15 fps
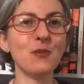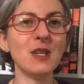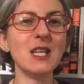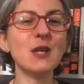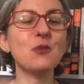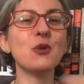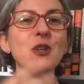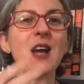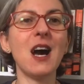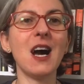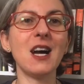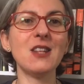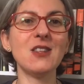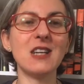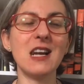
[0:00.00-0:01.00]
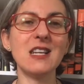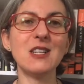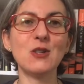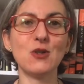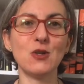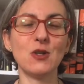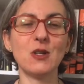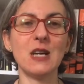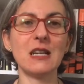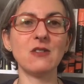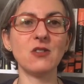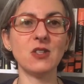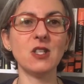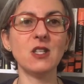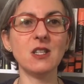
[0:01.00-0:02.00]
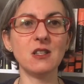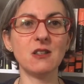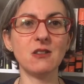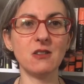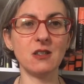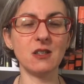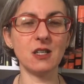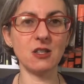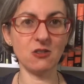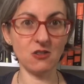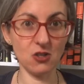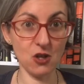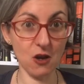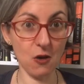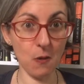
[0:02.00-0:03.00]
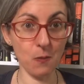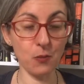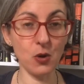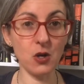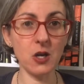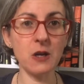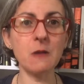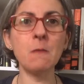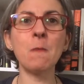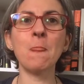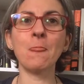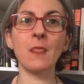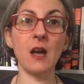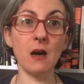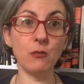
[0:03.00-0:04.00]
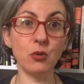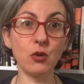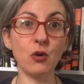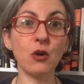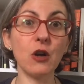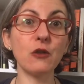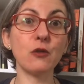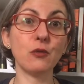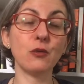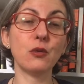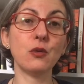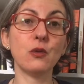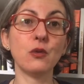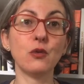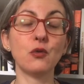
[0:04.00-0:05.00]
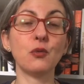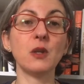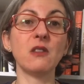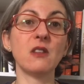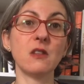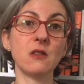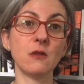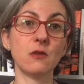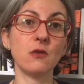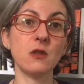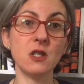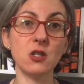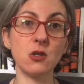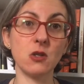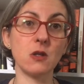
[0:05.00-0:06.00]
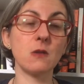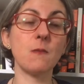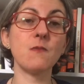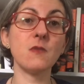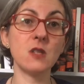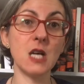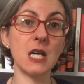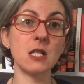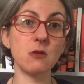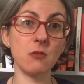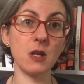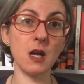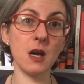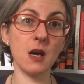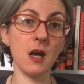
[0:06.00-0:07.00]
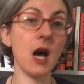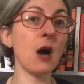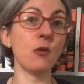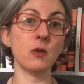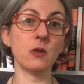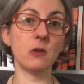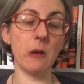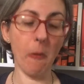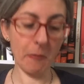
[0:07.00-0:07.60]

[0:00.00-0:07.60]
It would add a little acidic component. I would cut through to the sweetness of the dessert. That's what I would do.